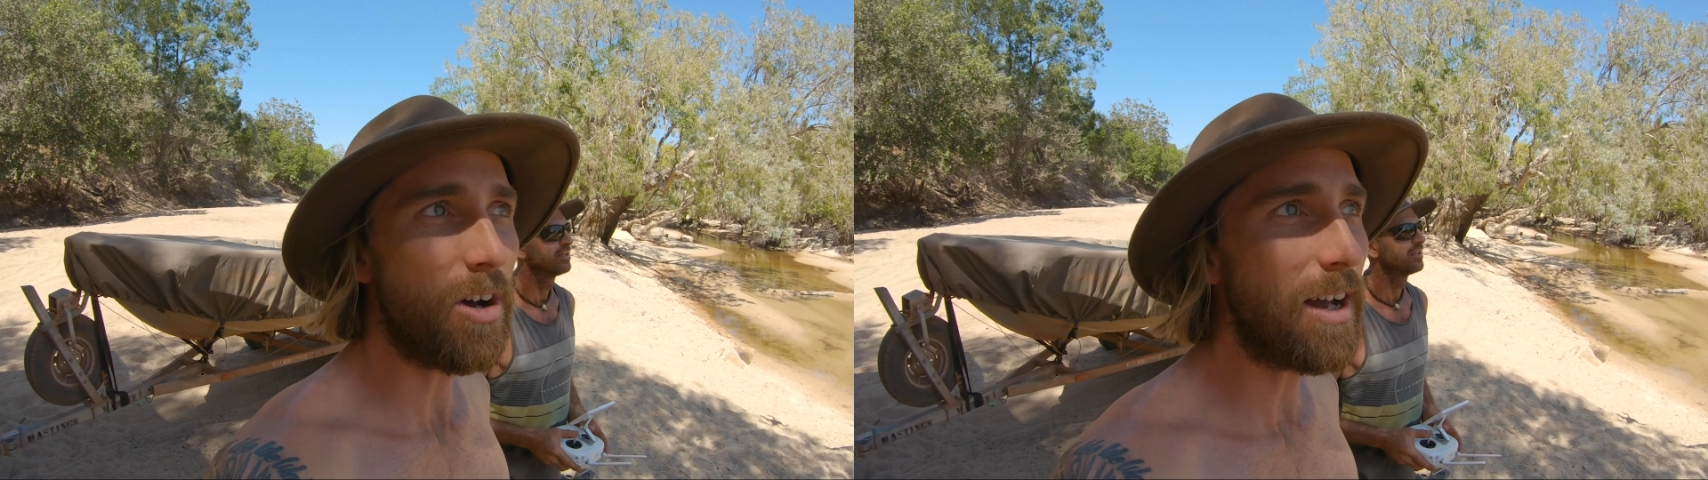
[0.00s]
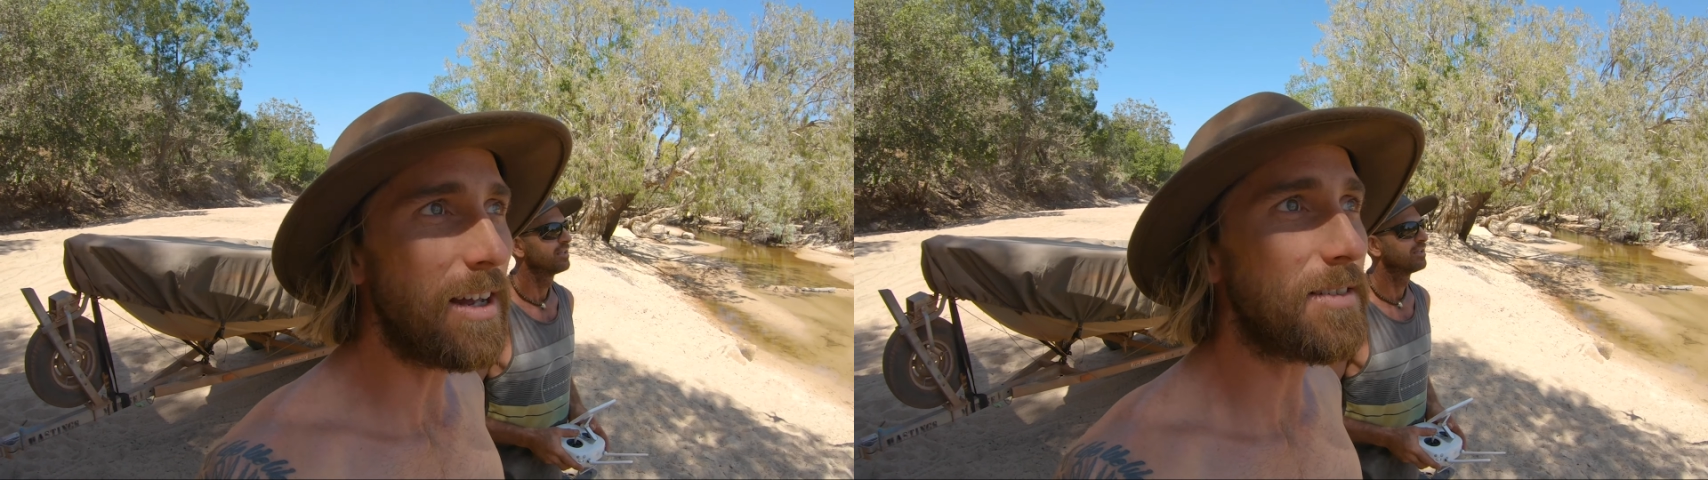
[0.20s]

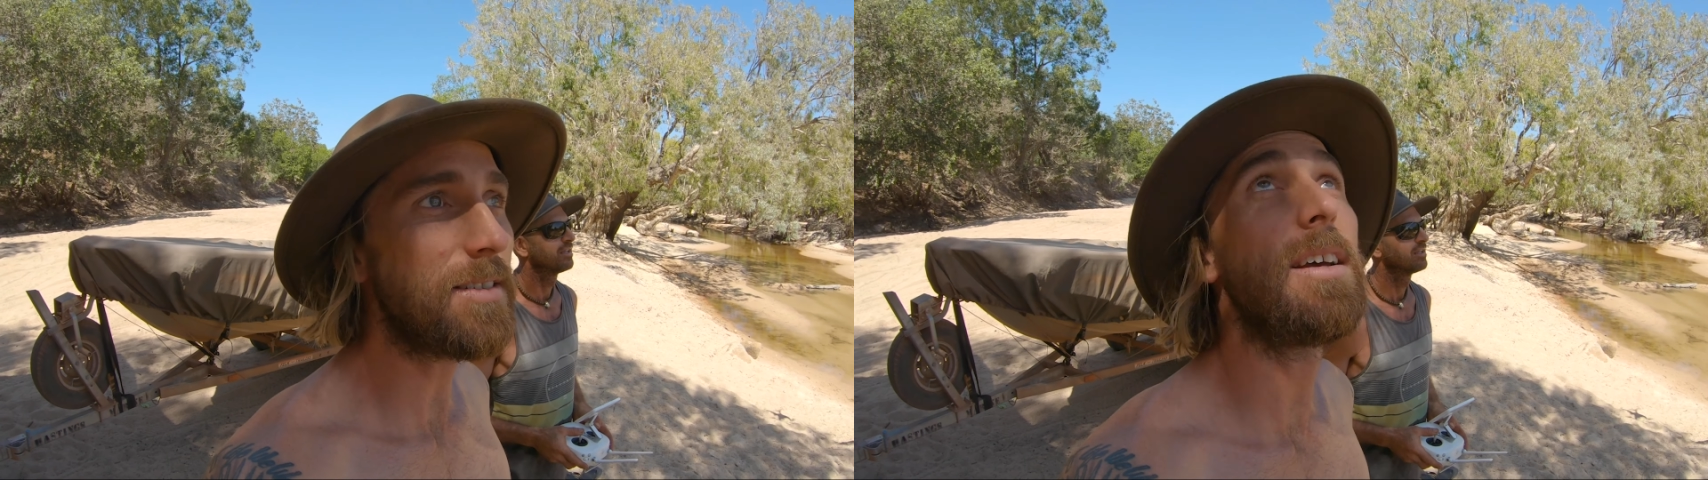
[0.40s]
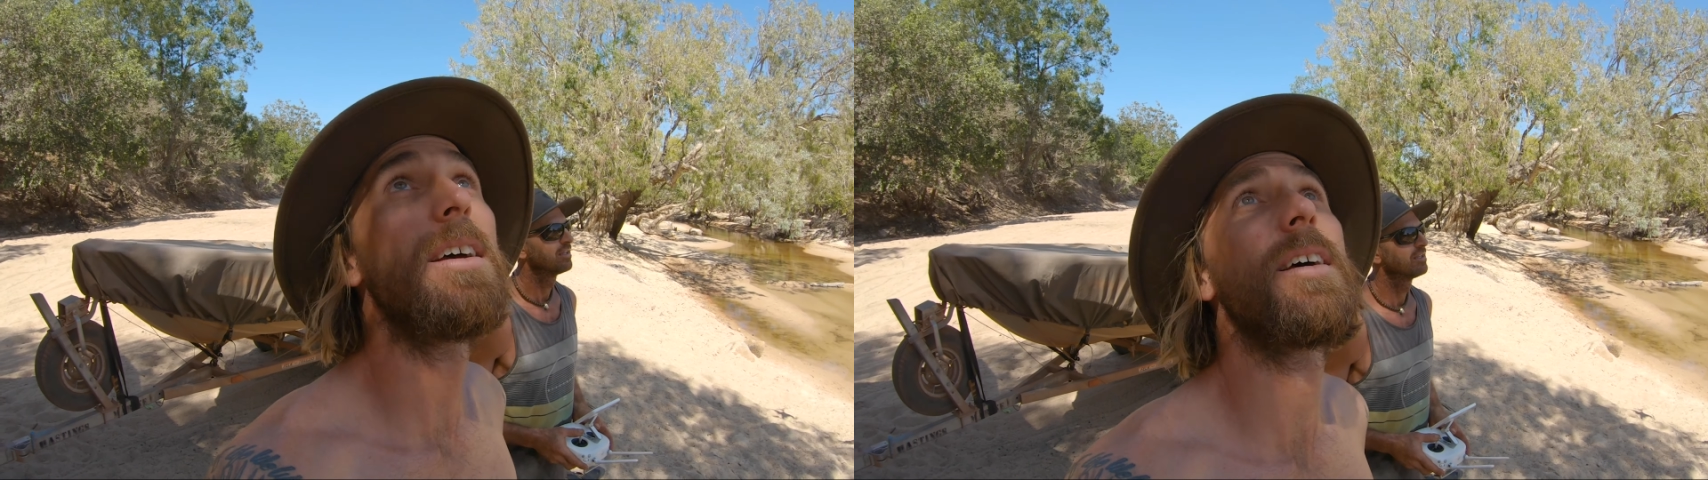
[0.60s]

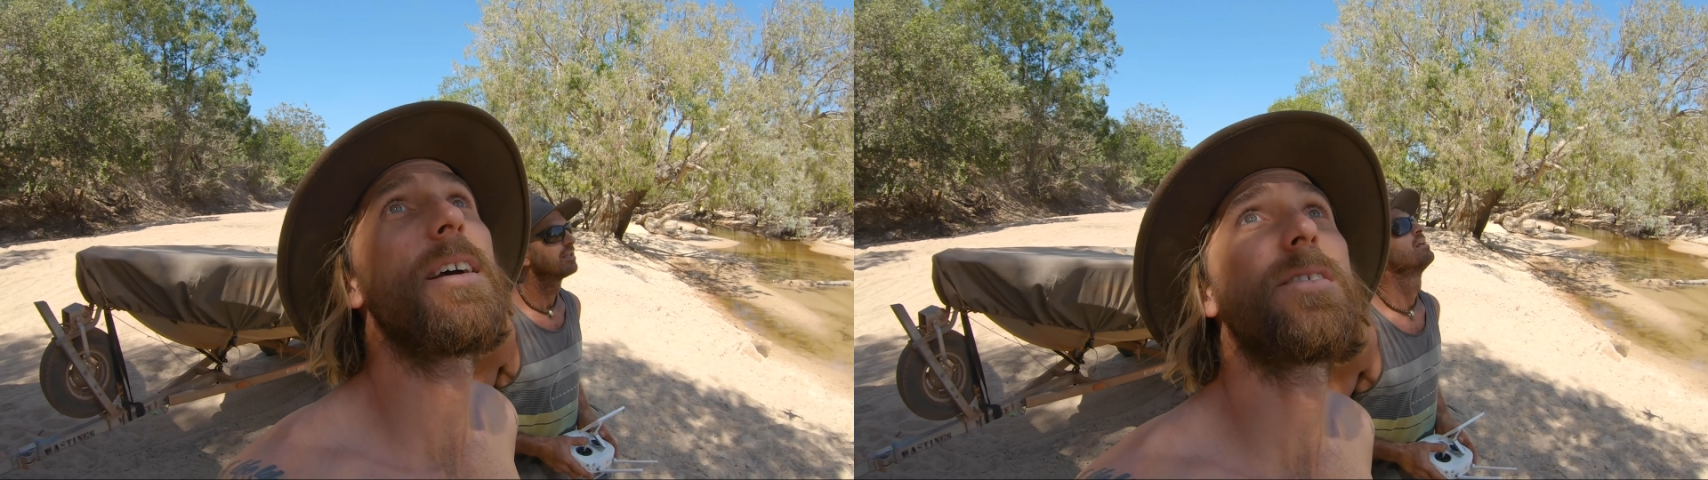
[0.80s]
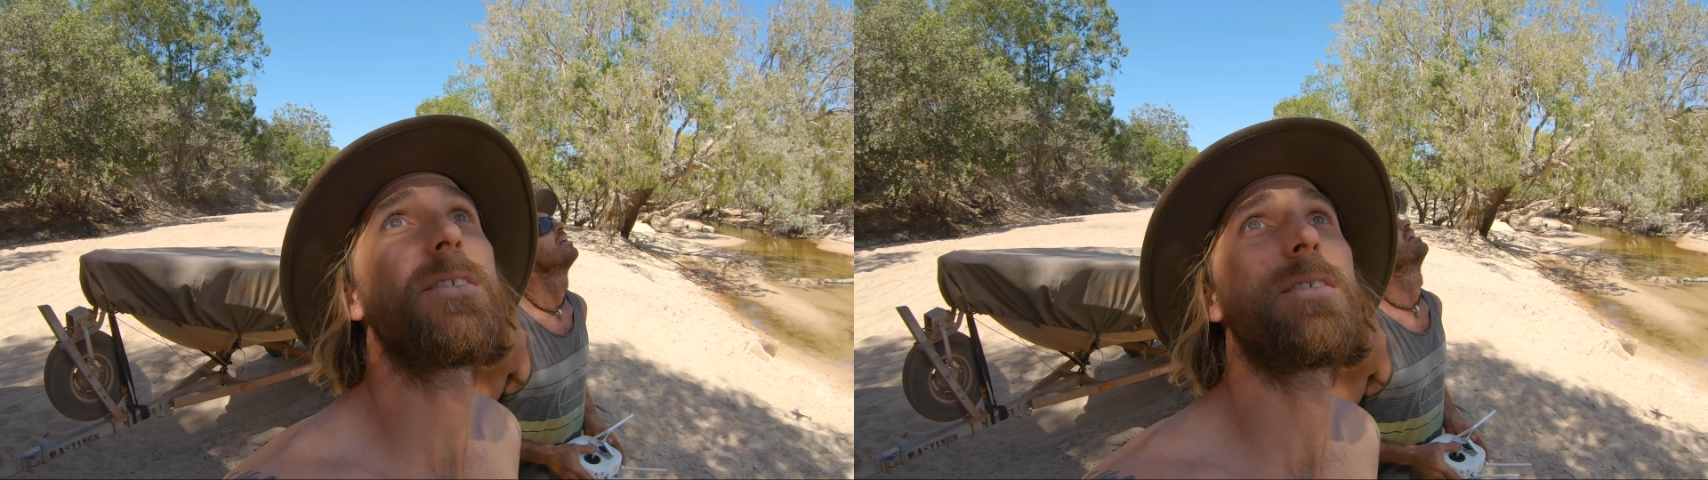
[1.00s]
kites and
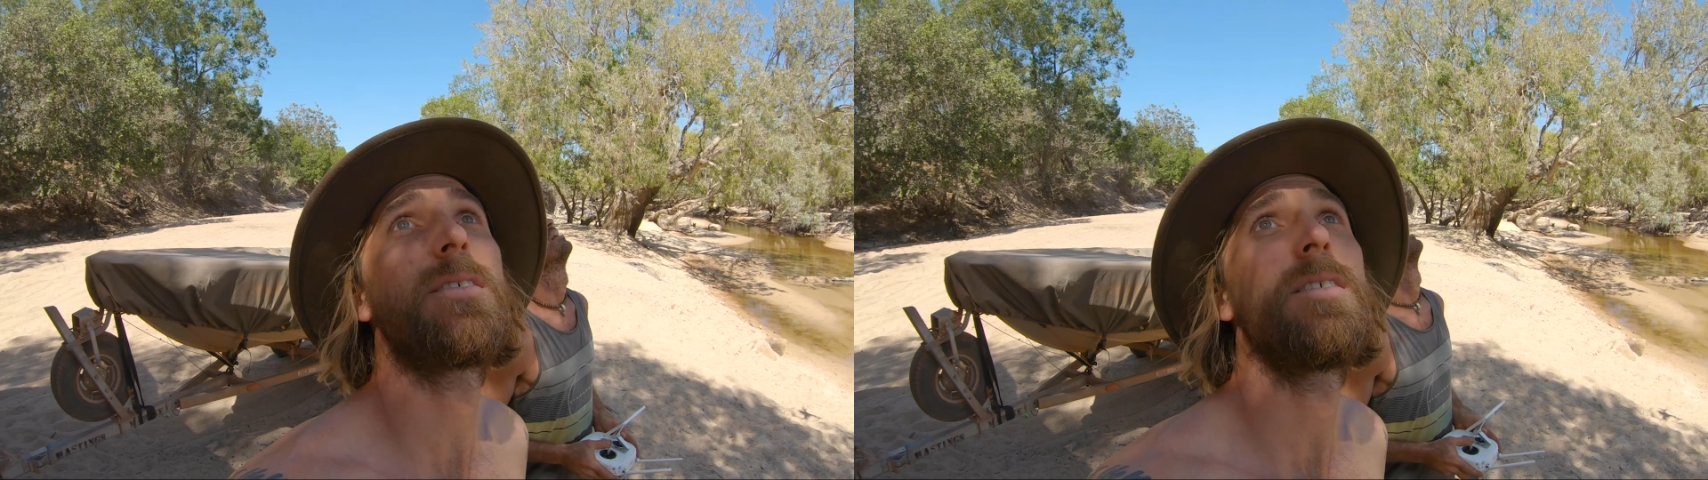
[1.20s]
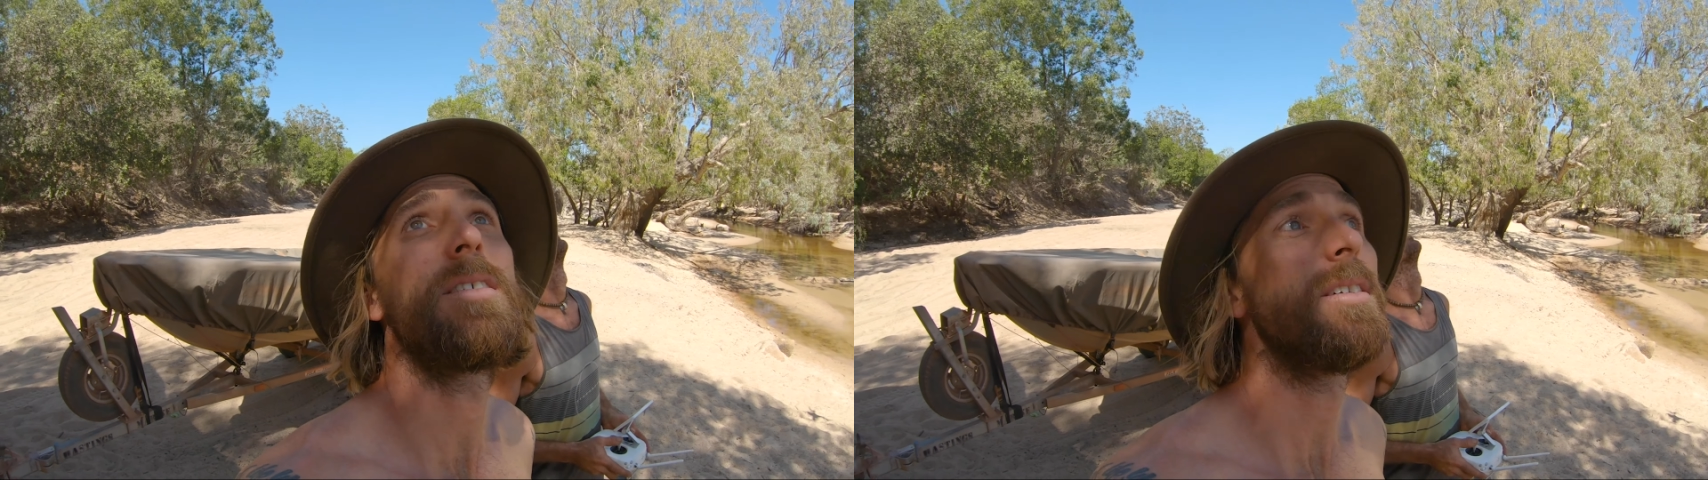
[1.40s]
they just
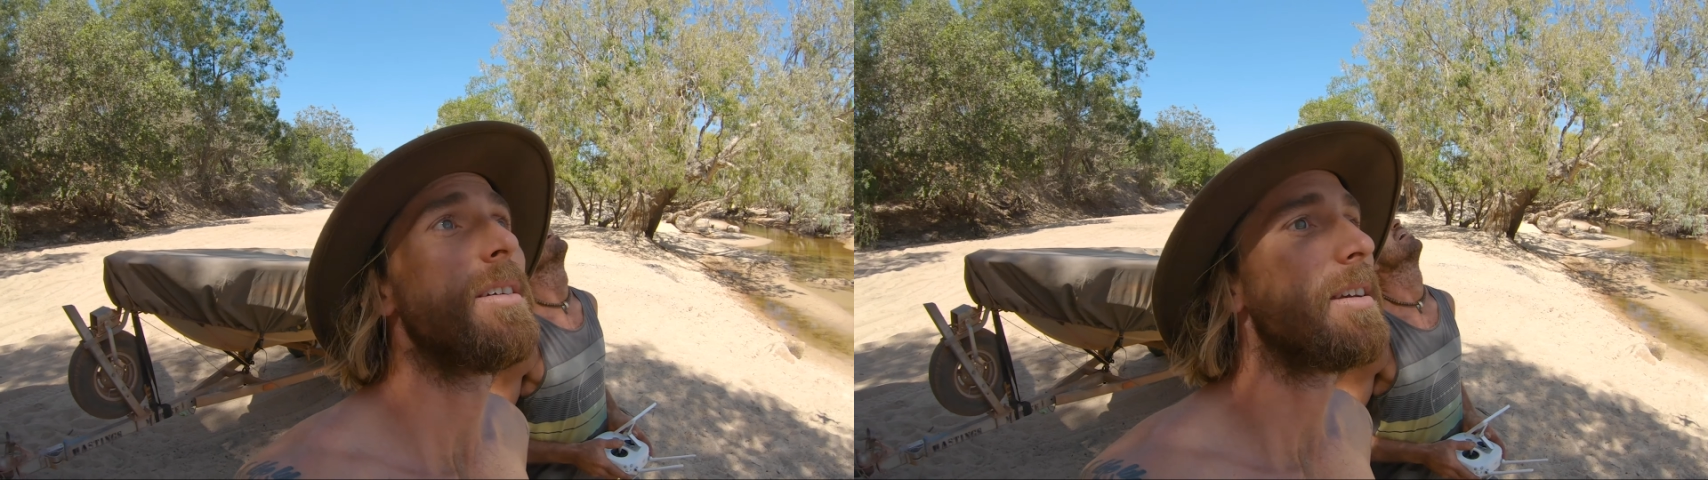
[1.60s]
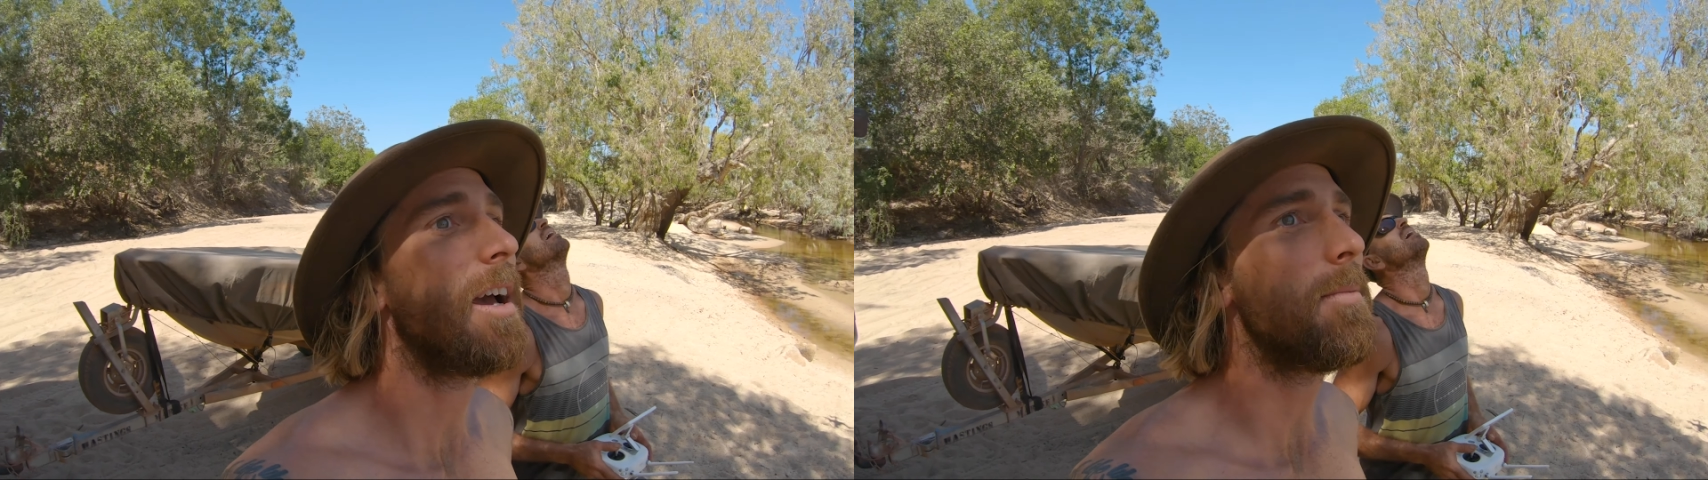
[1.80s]

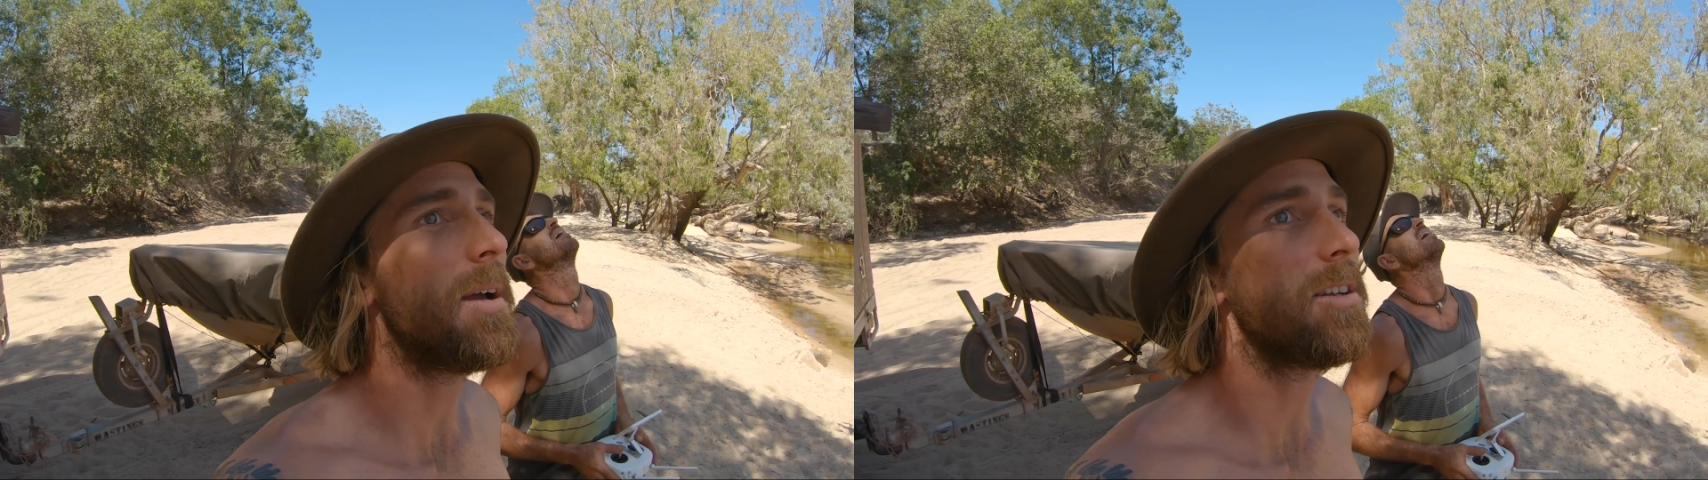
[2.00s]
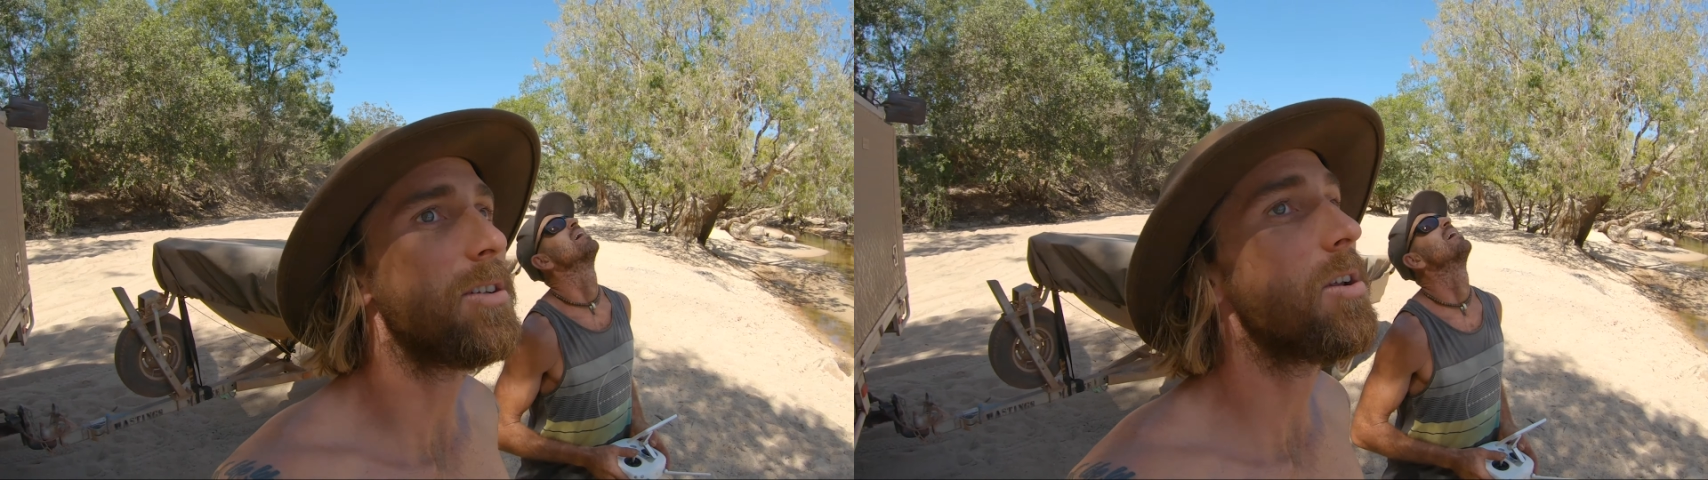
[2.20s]
came out of